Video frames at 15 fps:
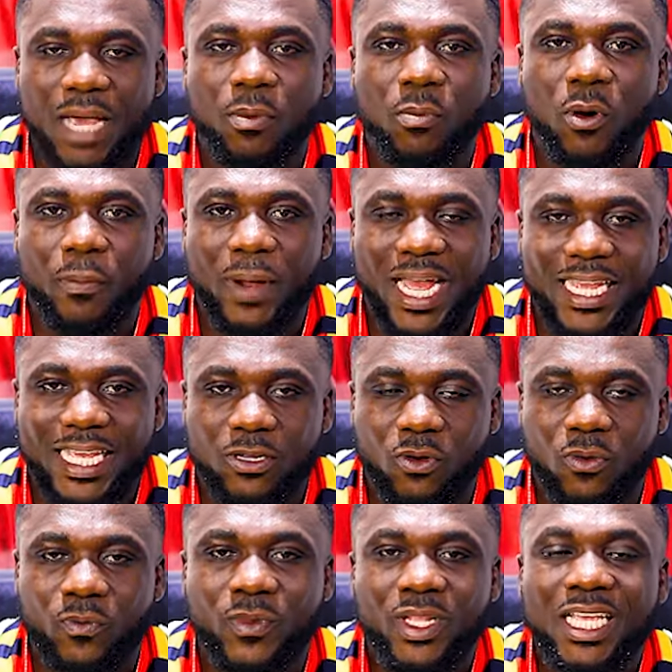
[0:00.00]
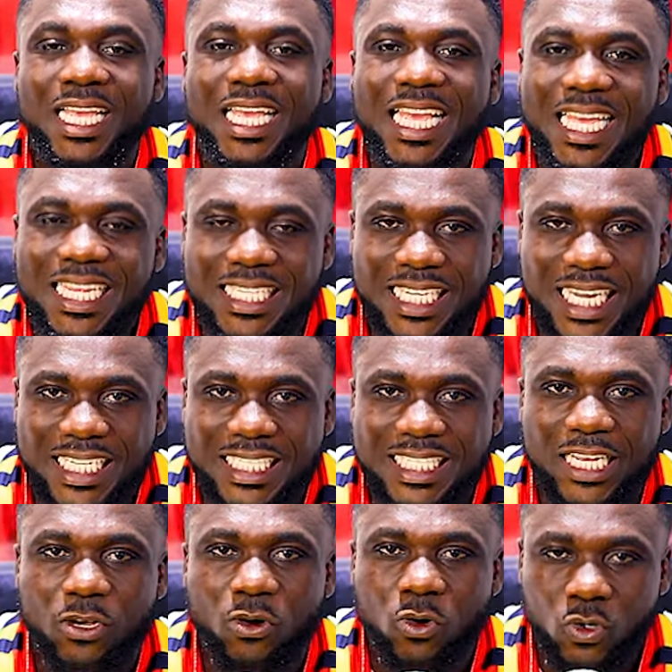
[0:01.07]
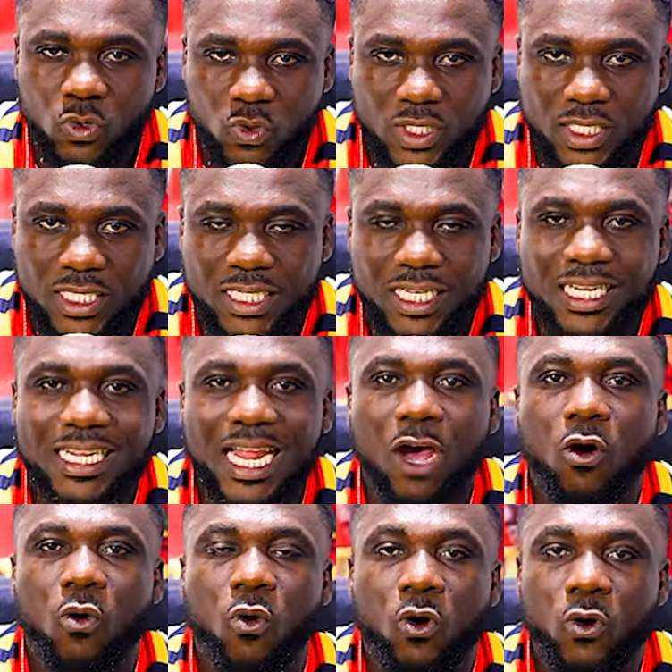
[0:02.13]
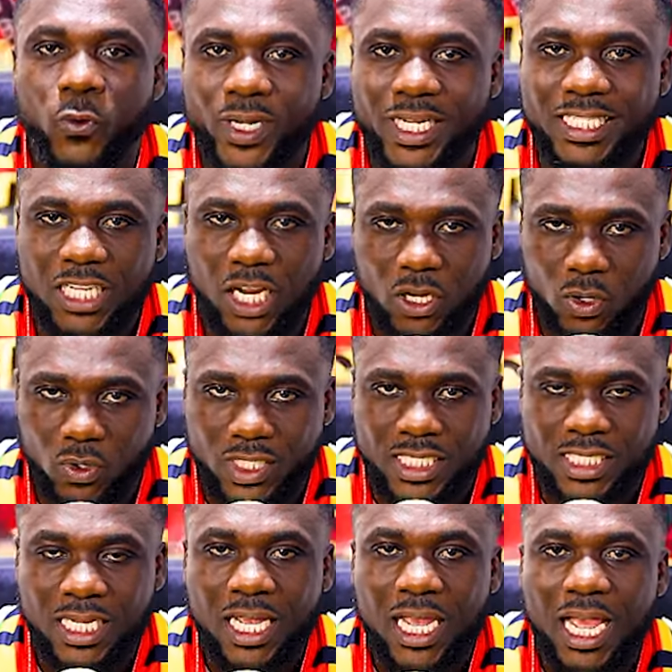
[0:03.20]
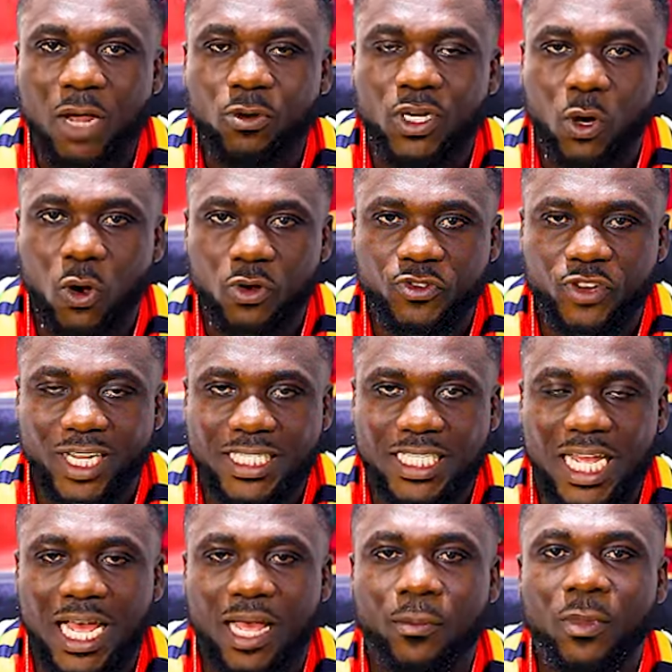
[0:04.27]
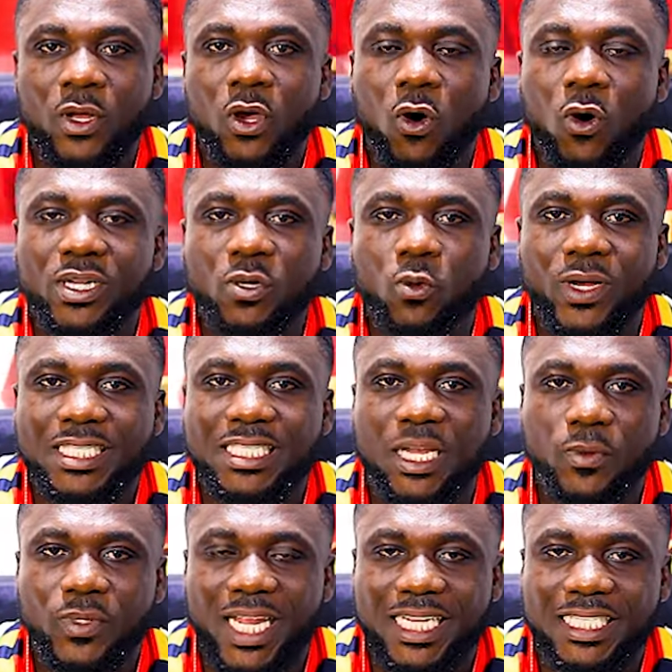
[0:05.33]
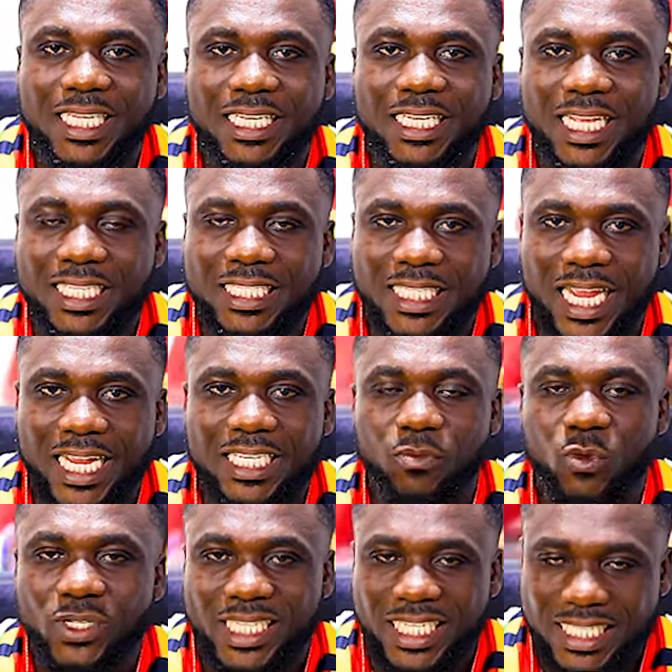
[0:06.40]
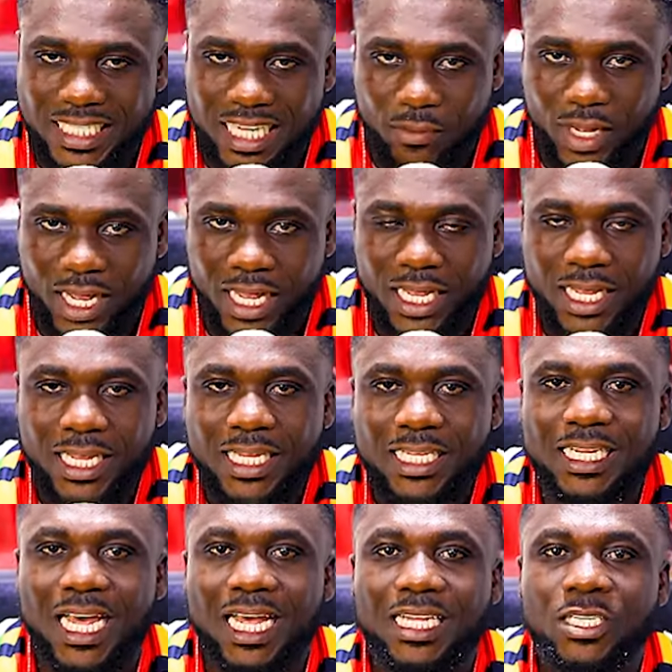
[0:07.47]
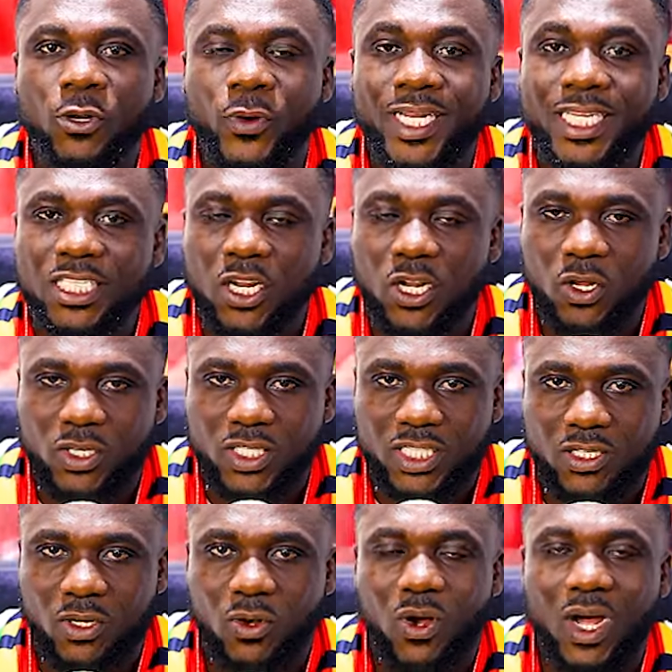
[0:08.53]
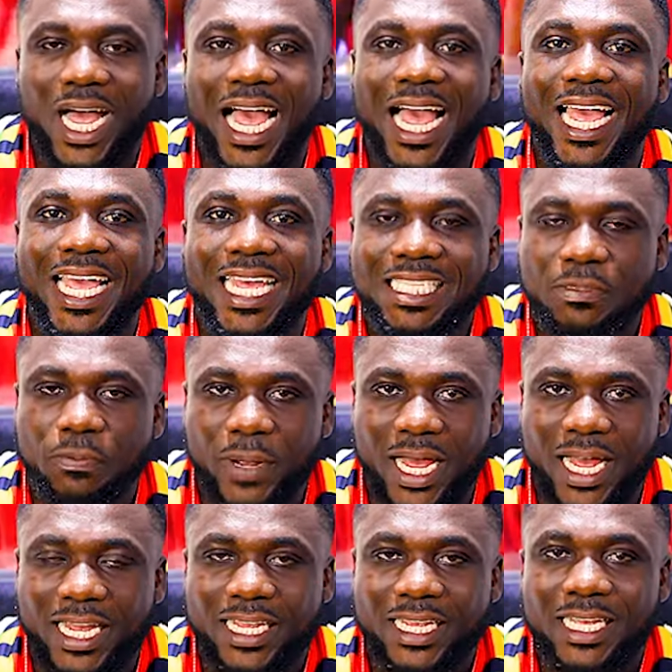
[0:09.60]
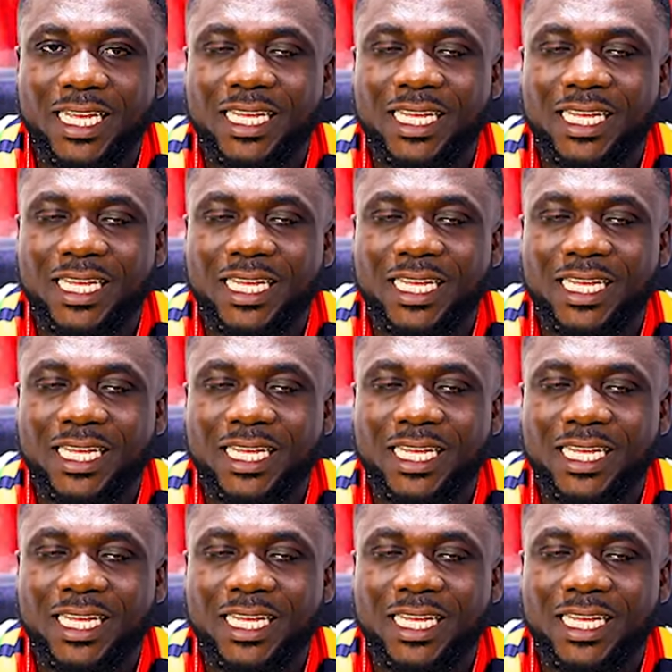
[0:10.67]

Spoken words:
ebo boba yeno. Agent said Kudus na owo release clause on the contract on the West Ham United signed mo this summer. Na the release clause no I expire